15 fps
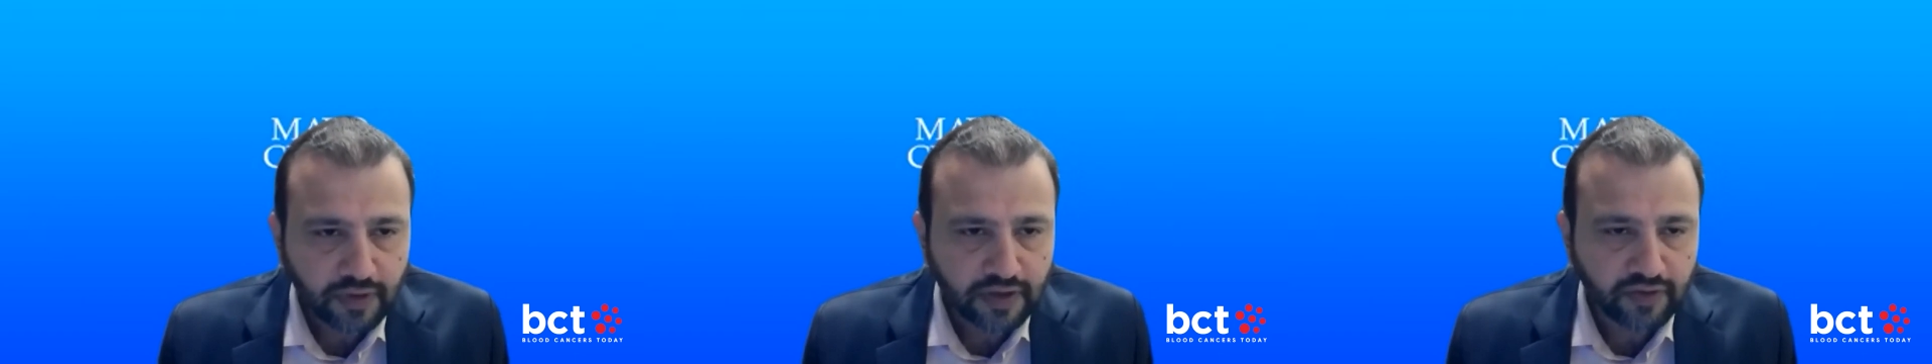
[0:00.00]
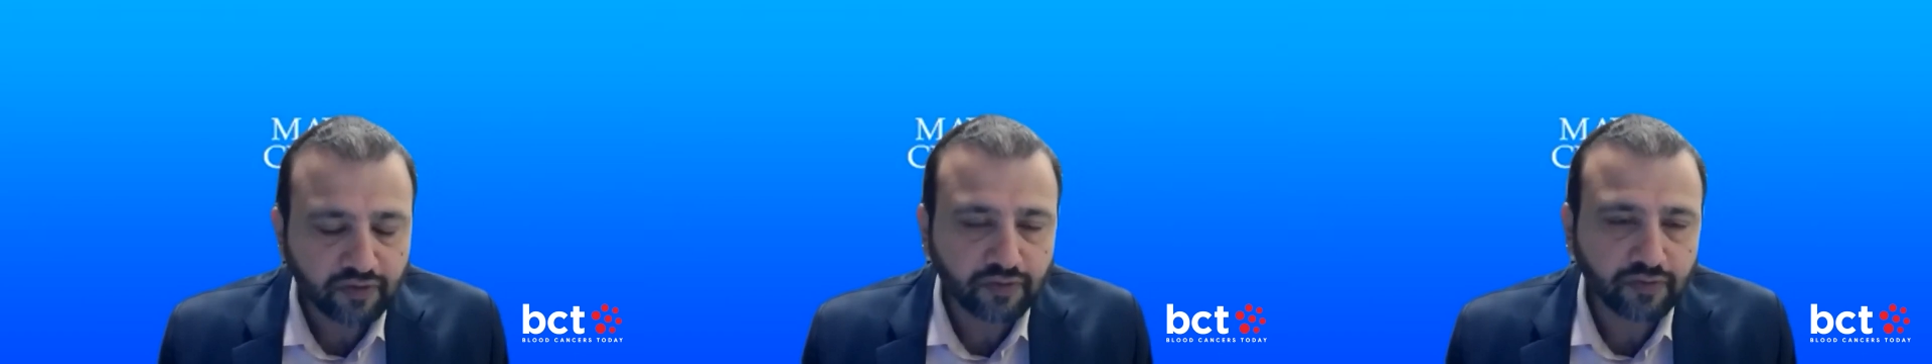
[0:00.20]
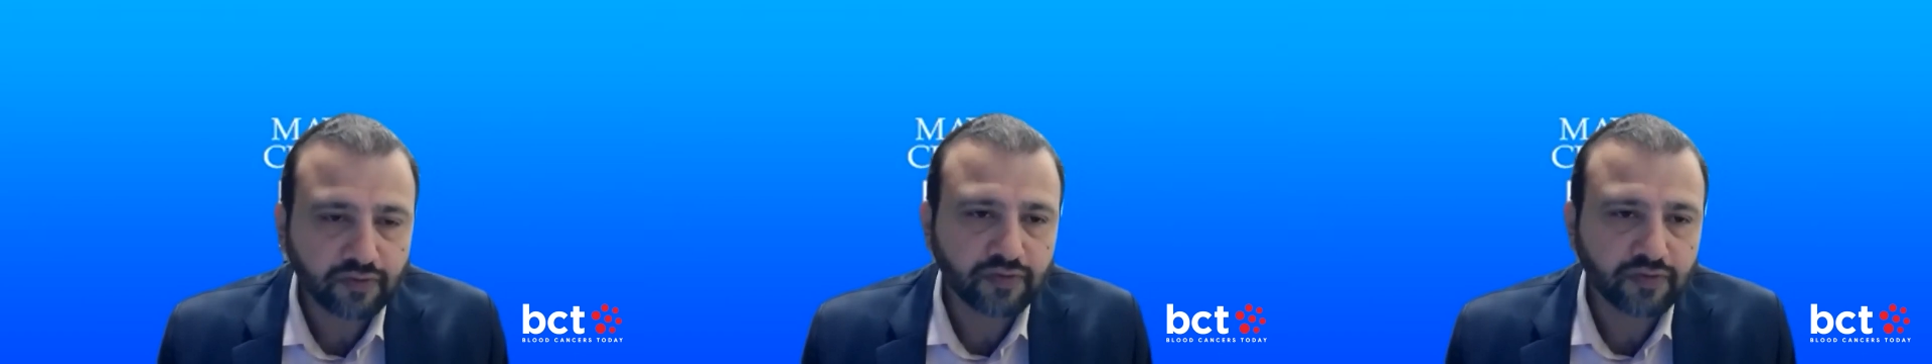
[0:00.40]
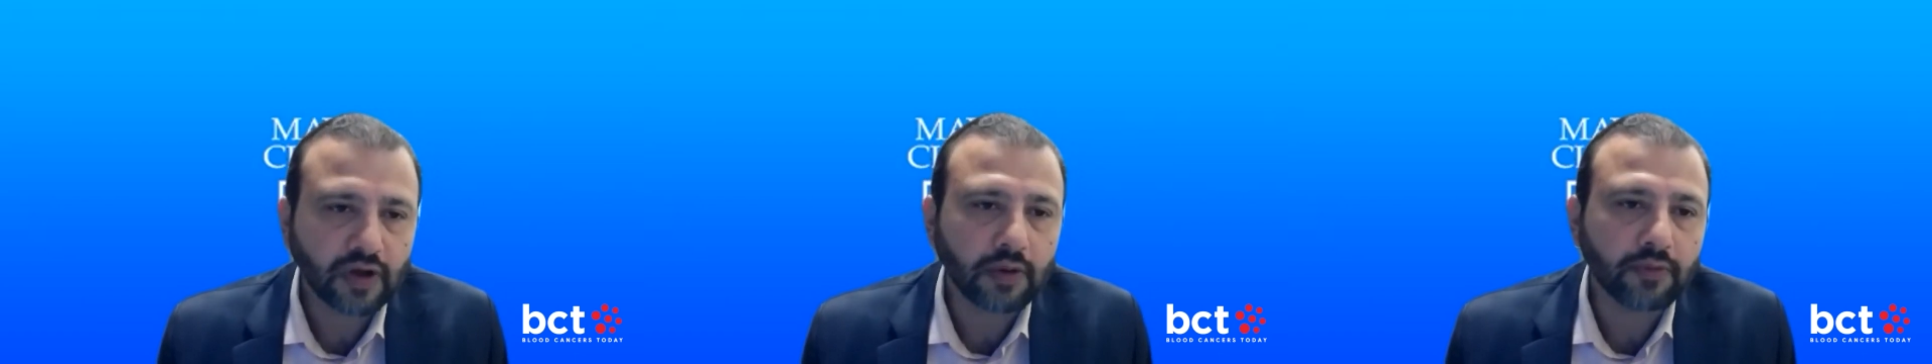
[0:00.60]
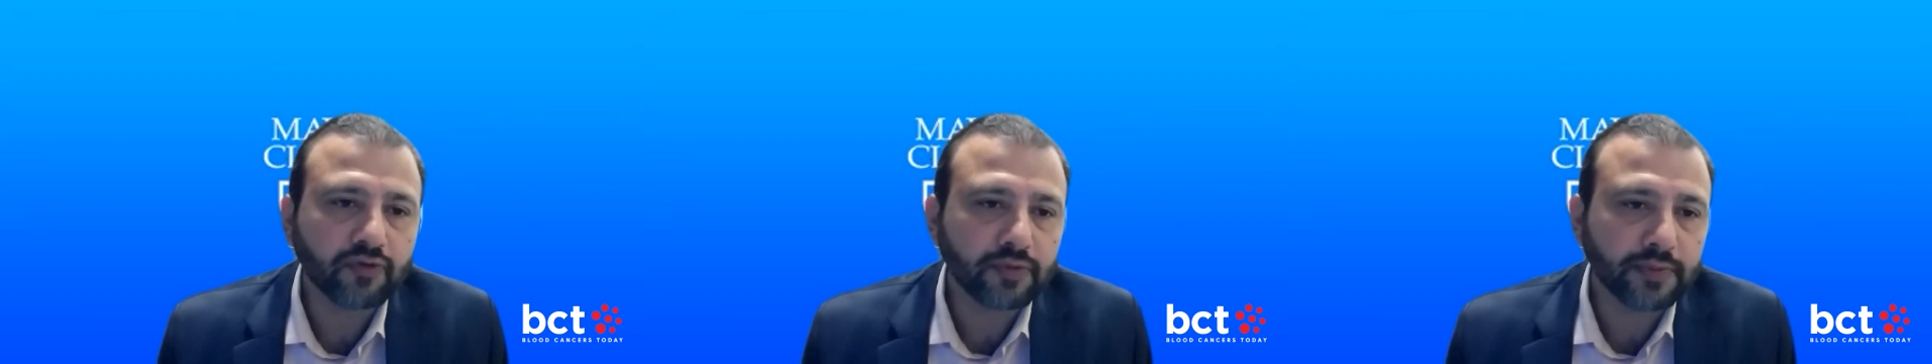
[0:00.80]
is
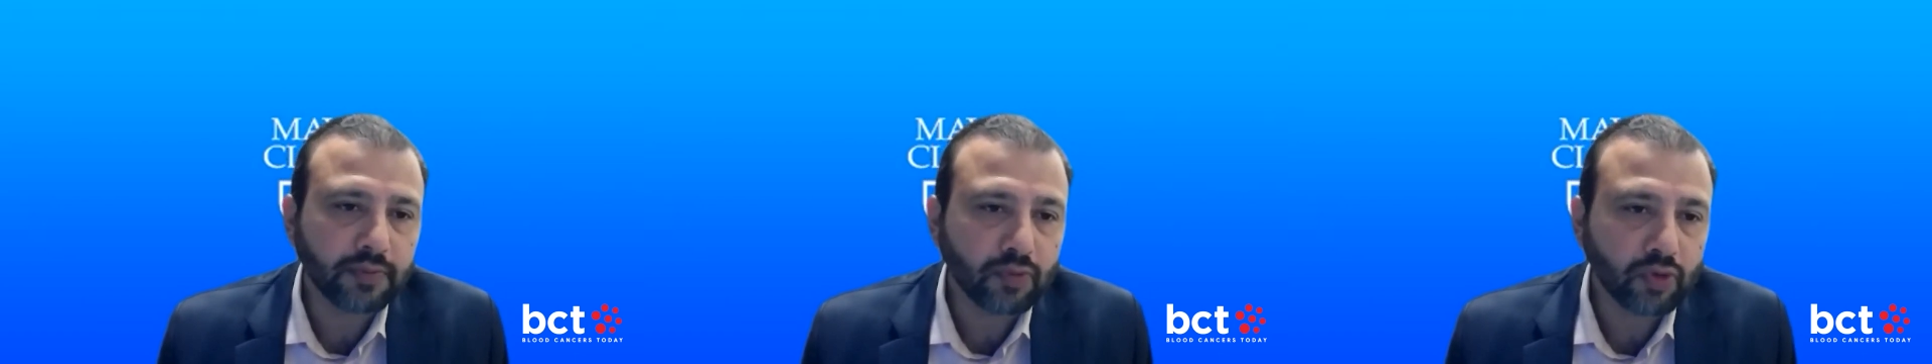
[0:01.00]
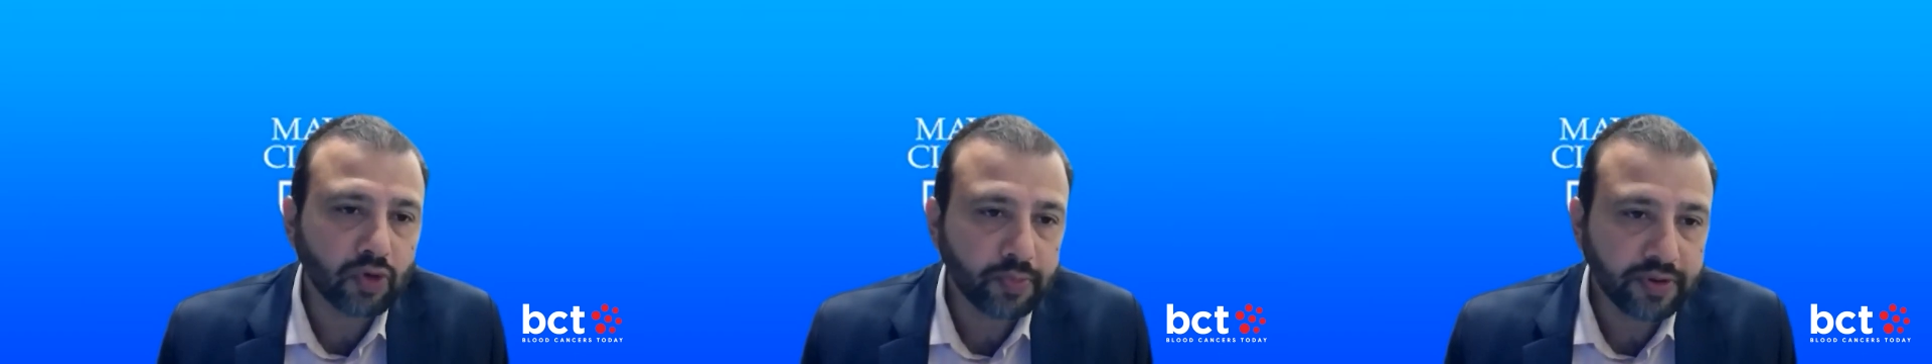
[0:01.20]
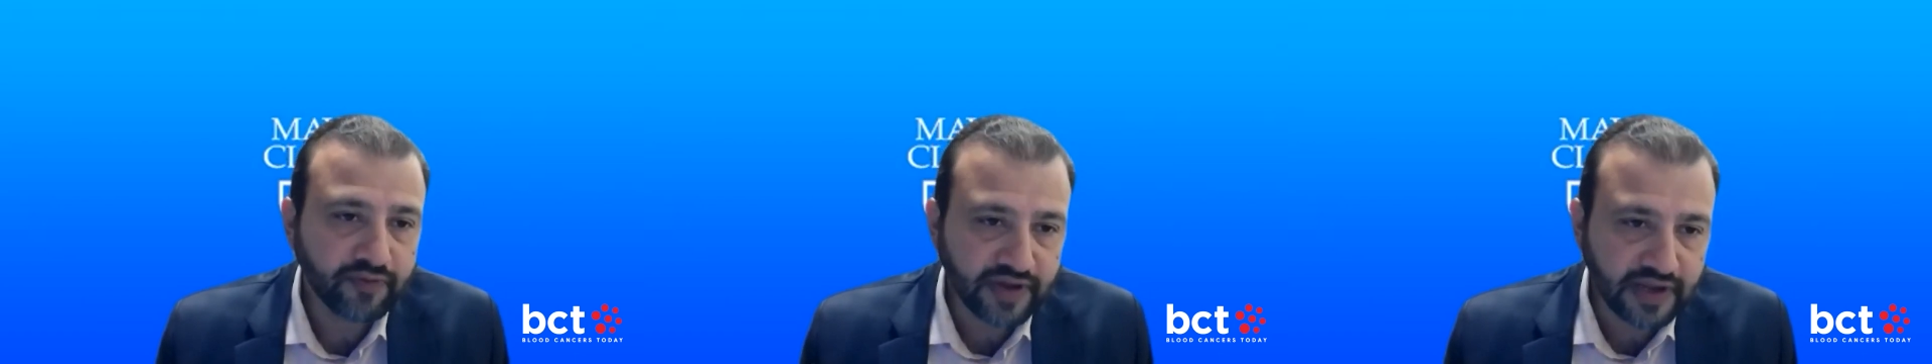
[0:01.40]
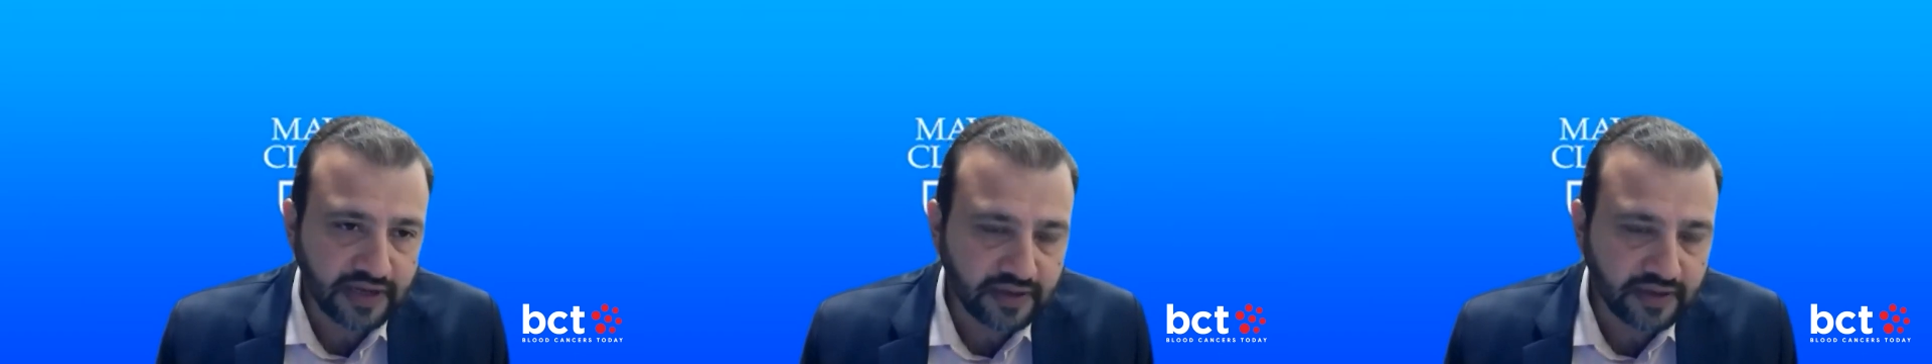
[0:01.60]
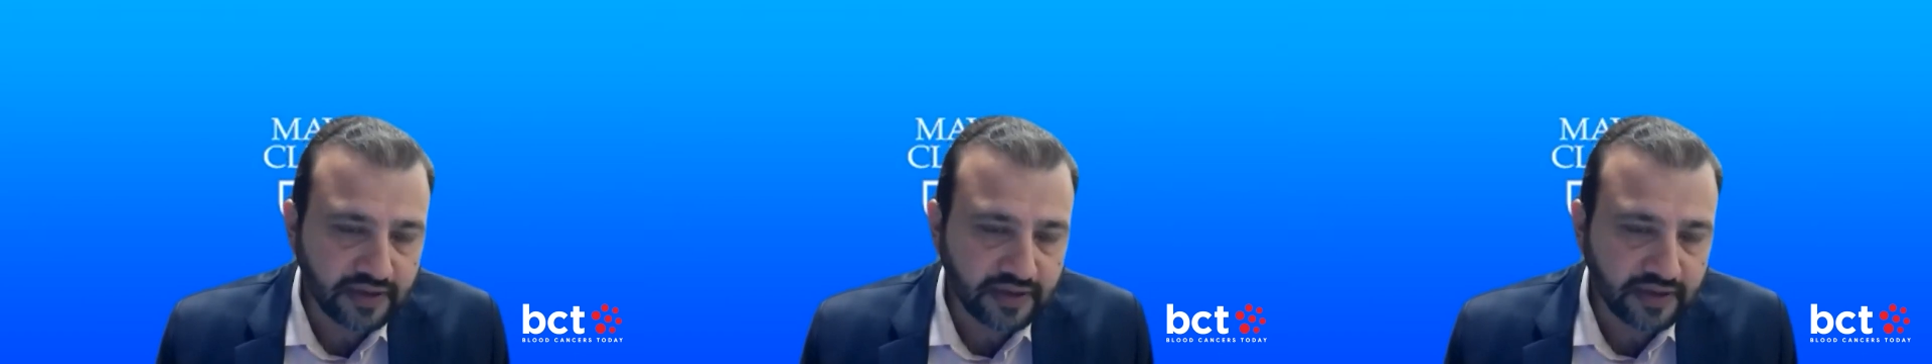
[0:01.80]
found to be more
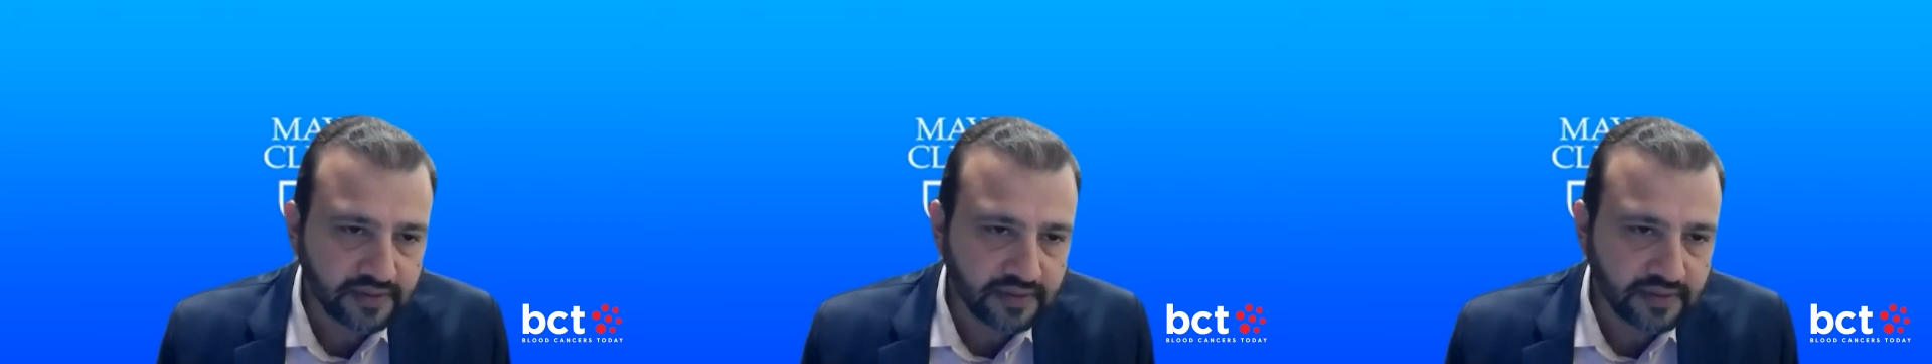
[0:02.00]
prevalent